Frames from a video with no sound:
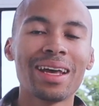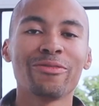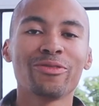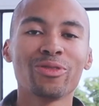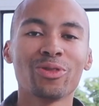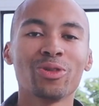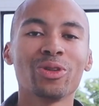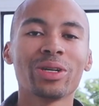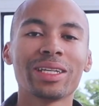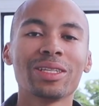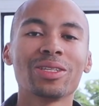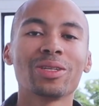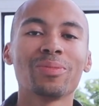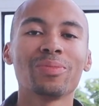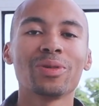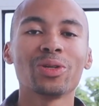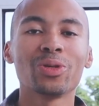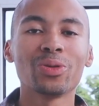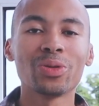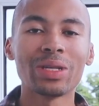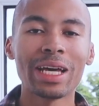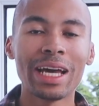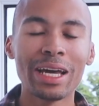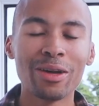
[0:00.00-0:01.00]
if you're looking to
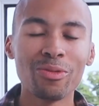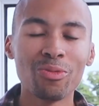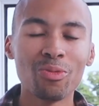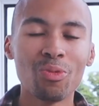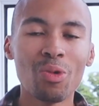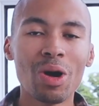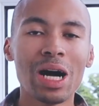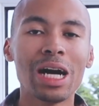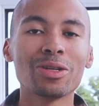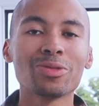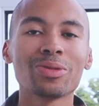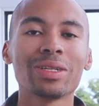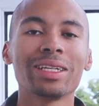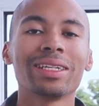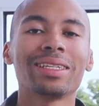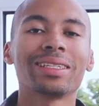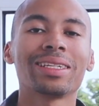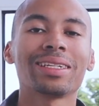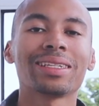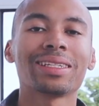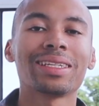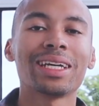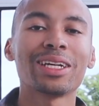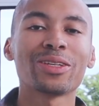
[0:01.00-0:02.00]
build a wildly
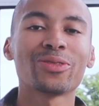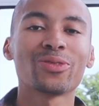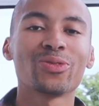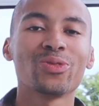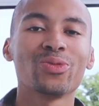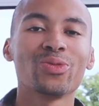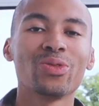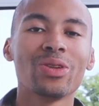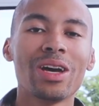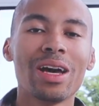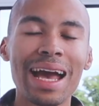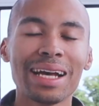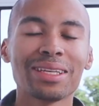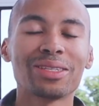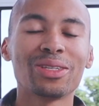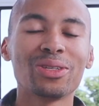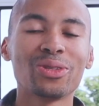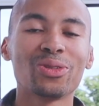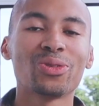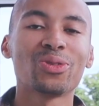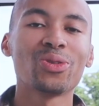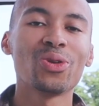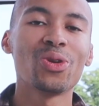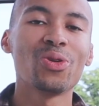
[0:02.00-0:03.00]
successful
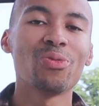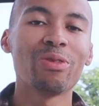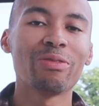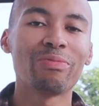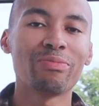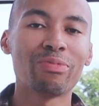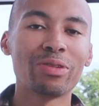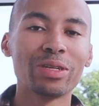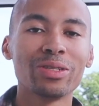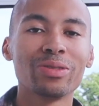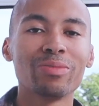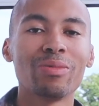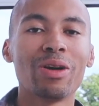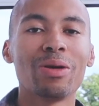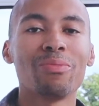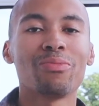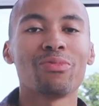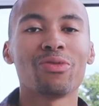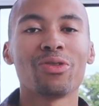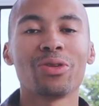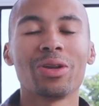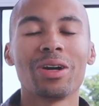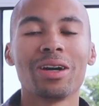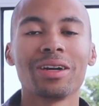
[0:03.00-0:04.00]
Etsy store with
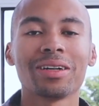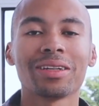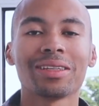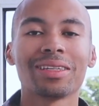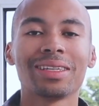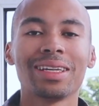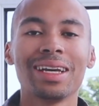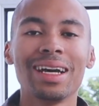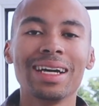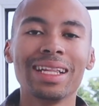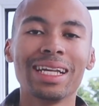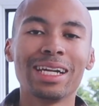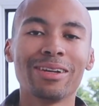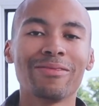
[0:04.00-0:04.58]
print-on-demand products,